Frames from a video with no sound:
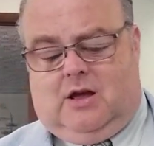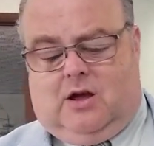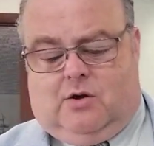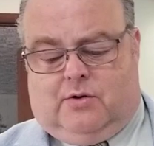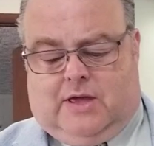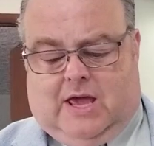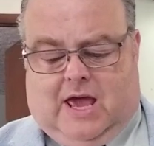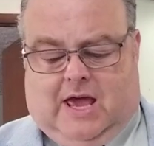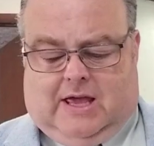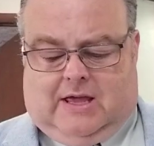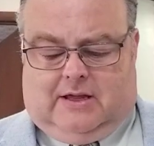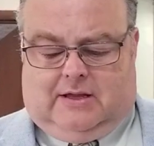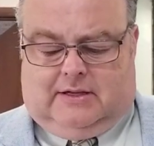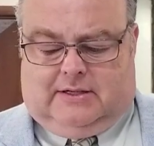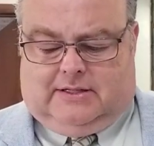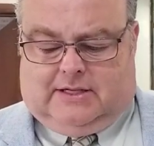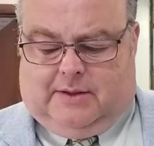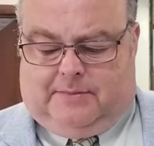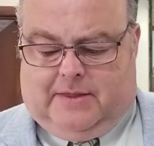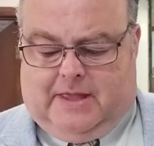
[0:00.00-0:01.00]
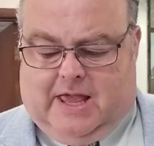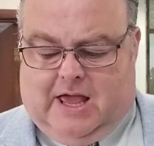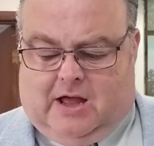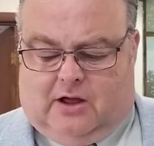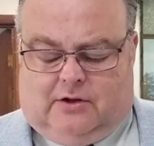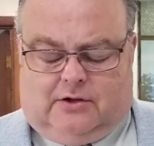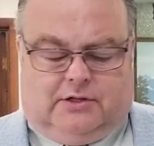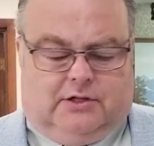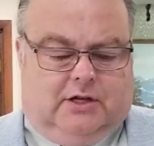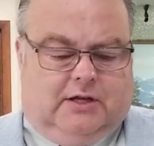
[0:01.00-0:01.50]
Okay, something
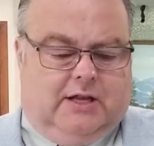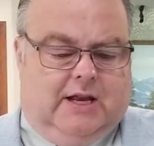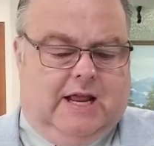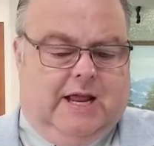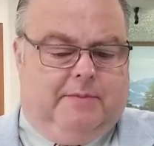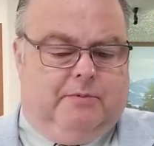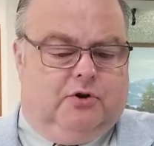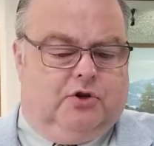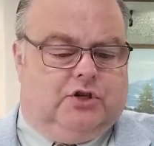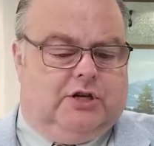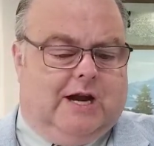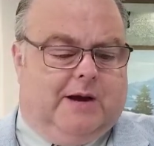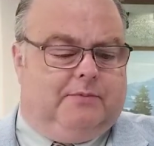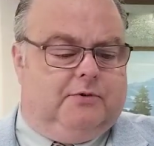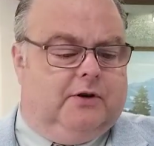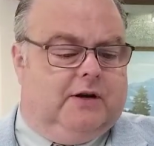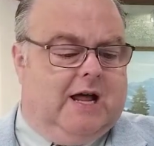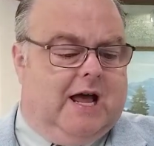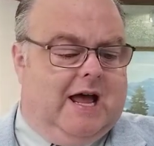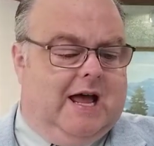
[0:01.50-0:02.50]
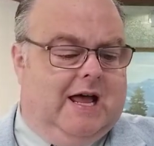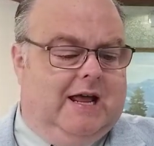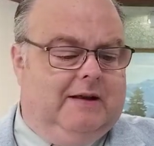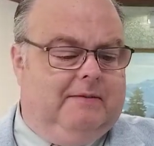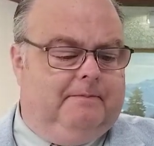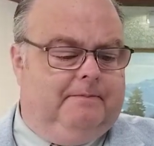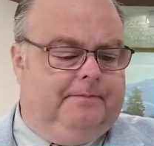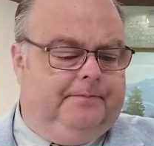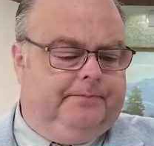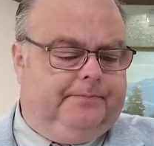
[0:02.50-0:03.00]
else. Look at Hebrews chapter 9.
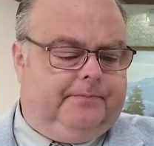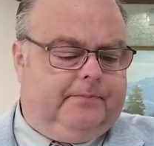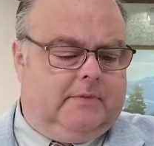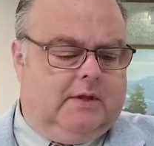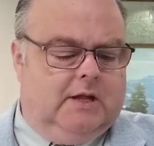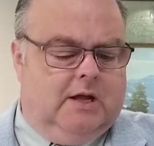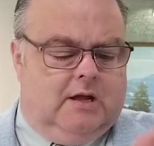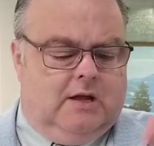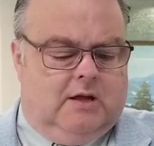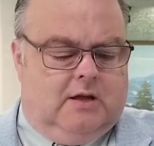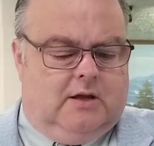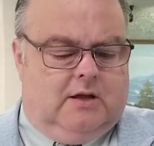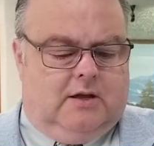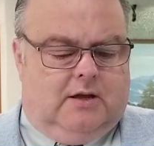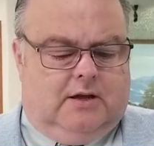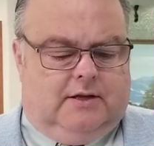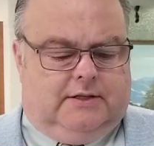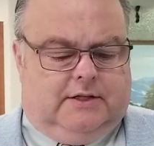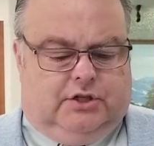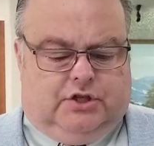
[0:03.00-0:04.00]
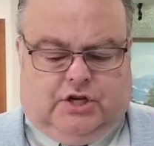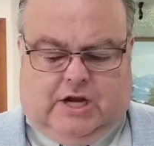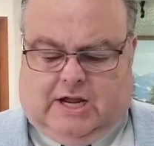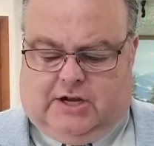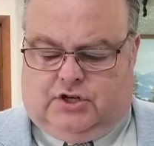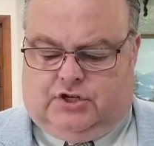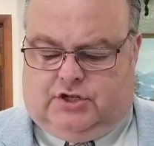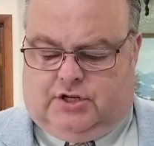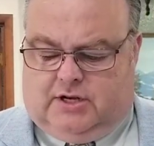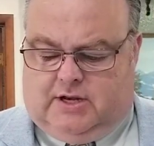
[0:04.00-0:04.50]

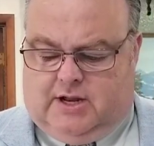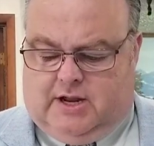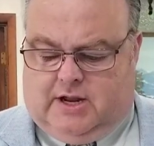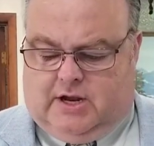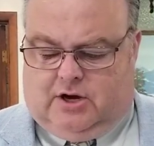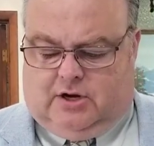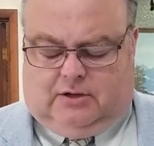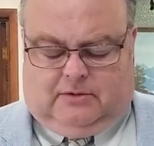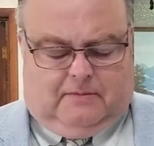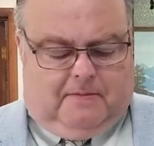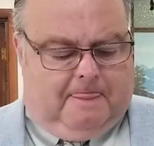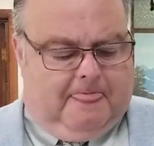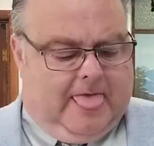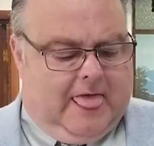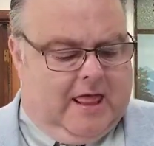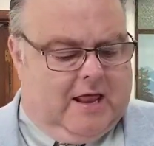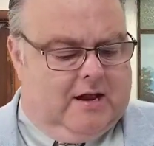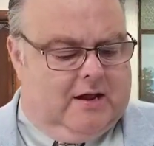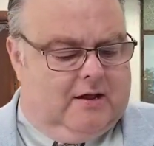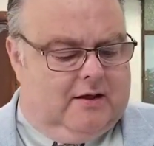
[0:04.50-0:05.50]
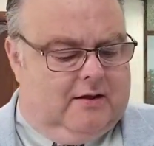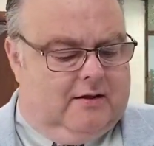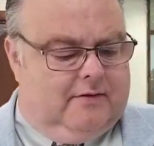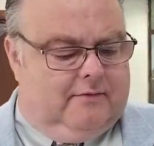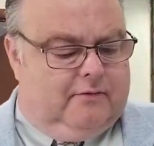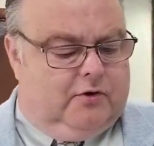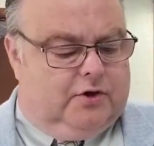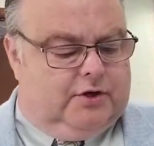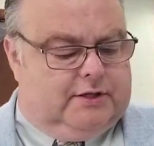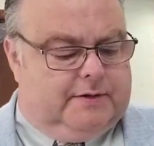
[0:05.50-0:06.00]
Suggestion here.
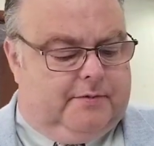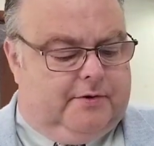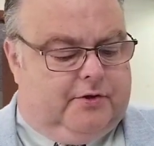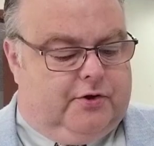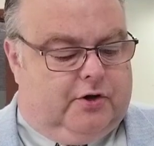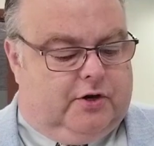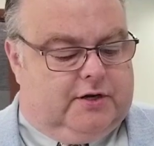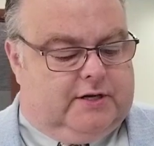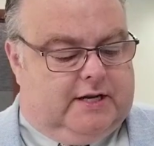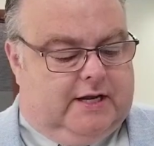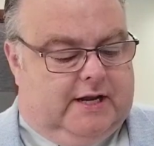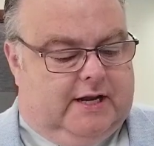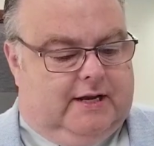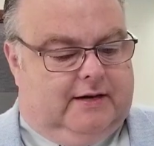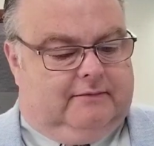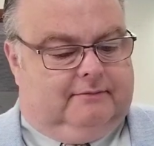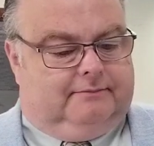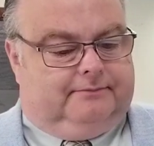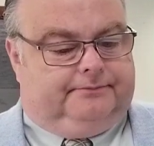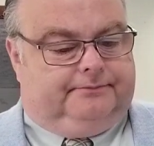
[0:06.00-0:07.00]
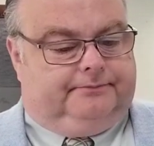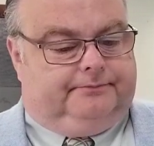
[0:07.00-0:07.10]
Verse number 13.